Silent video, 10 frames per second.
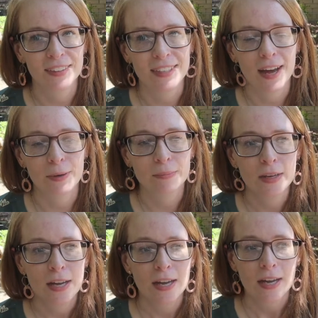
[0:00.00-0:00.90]
the time.
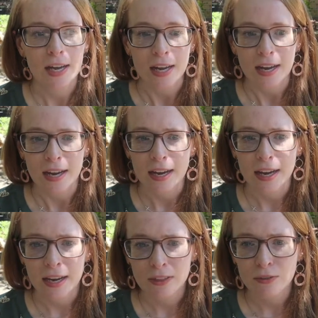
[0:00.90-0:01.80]

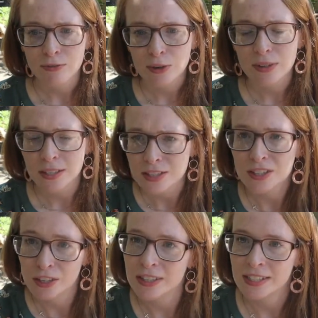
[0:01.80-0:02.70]
And the fruit is
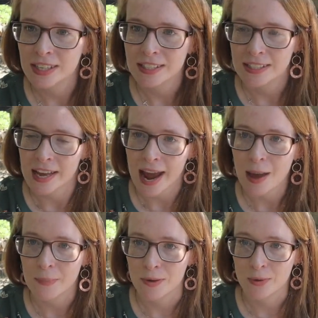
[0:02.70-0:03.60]
the good deeds that
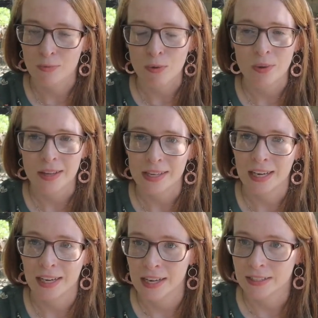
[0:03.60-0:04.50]
happen when we're really
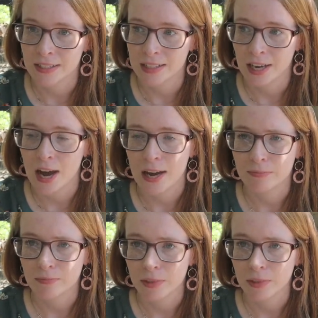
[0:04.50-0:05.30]
connected to God,